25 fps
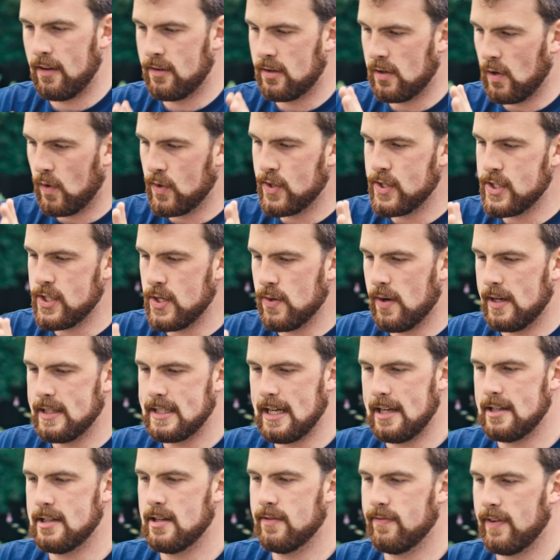As long as you
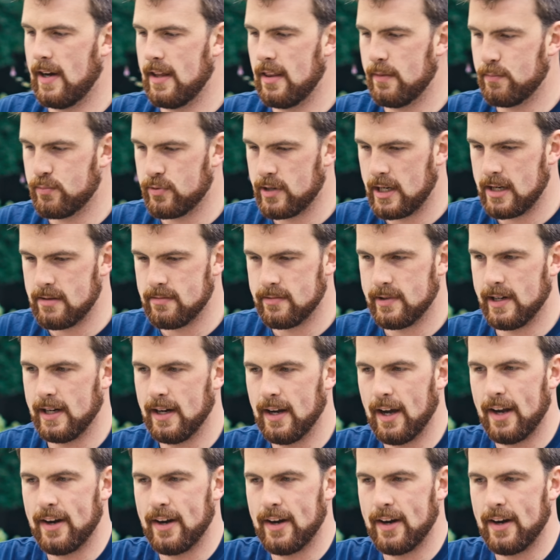identify the primary